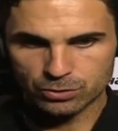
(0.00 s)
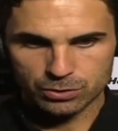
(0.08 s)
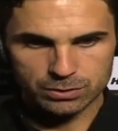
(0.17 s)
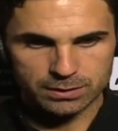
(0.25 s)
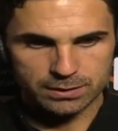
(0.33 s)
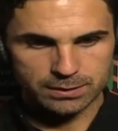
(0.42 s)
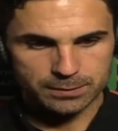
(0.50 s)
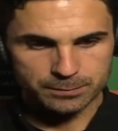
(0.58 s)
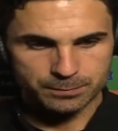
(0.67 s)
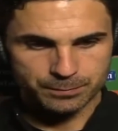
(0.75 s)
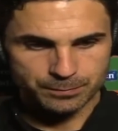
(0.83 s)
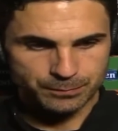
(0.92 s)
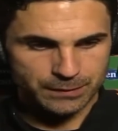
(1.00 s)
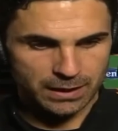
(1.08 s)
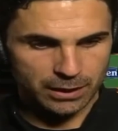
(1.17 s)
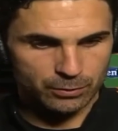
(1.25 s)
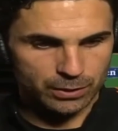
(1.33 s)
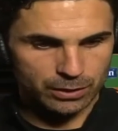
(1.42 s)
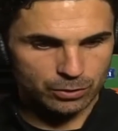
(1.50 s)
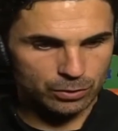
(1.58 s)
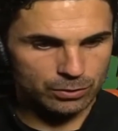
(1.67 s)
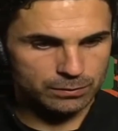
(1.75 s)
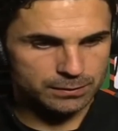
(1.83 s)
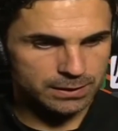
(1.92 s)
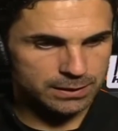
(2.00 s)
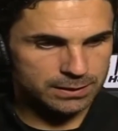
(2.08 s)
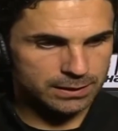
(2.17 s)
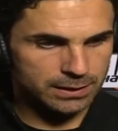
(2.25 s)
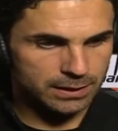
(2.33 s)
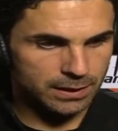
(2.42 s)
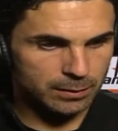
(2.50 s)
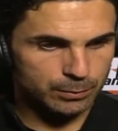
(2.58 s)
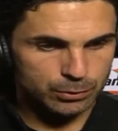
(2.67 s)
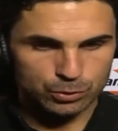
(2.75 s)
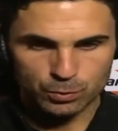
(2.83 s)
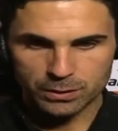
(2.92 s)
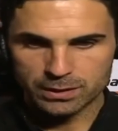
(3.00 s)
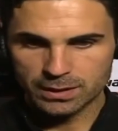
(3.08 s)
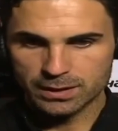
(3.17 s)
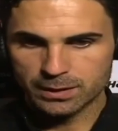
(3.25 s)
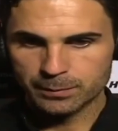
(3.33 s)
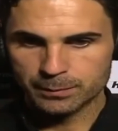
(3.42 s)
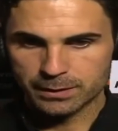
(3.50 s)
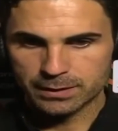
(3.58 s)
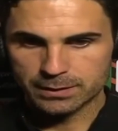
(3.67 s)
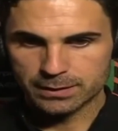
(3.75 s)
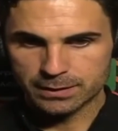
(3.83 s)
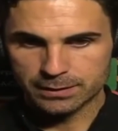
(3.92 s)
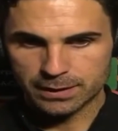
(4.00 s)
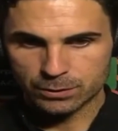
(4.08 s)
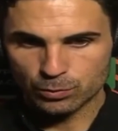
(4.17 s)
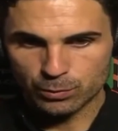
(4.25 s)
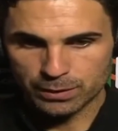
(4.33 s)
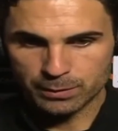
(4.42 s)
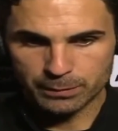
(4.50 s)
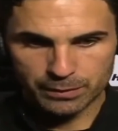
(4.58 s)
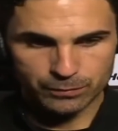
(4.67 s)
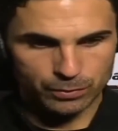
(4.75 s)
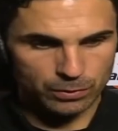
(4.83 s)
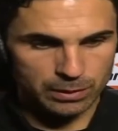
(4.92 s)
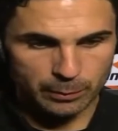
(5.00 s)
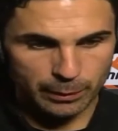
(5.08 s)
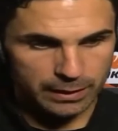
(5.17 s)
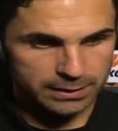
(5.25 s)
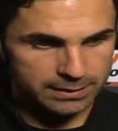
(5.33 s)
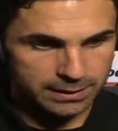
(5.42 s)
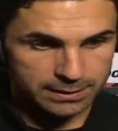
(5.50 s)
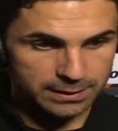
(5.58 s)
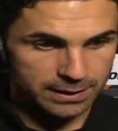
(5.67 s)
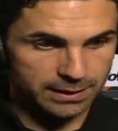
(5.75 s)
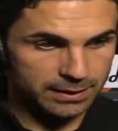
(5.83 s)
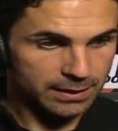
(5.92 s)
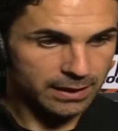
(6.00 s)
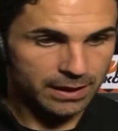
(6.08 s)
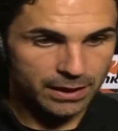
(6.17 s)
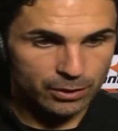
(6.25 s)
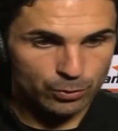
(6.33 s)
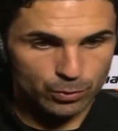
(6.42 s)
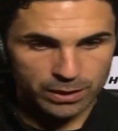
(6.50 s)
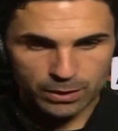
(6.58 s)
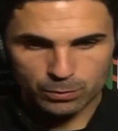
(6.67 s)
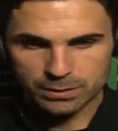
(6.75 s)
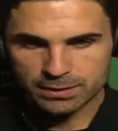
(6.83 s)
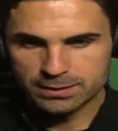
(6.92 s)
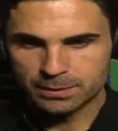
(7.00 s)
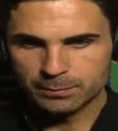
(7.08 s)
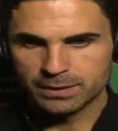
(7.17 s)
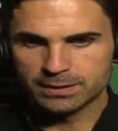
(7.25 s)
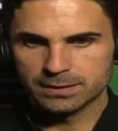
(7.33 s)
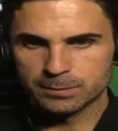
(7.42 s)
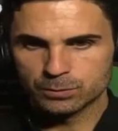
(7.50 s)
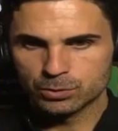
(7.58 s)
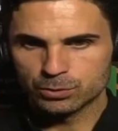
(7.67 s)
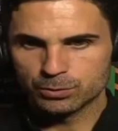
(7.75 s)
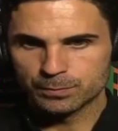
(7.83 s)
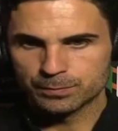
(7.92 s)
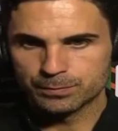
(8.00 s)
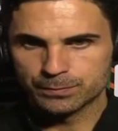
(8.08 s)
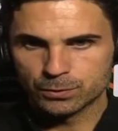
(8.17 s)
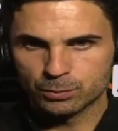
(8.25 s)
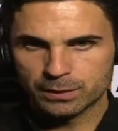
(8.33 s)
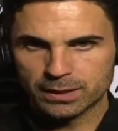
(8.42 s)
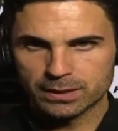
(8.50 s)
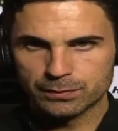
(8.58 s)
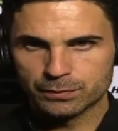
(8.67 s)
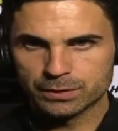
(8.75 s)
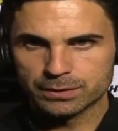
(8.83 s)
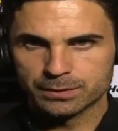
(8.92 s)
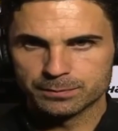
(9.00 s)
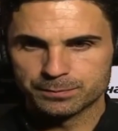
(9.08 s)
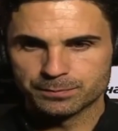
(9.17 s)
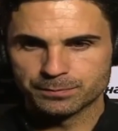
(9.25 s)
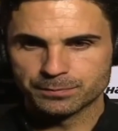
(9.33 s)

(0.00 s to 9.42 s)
He scored um, a great goal that uh, helped us to win the game, and uh, that's what we demand for all the players that they are ready when the team needs them to to make a difference.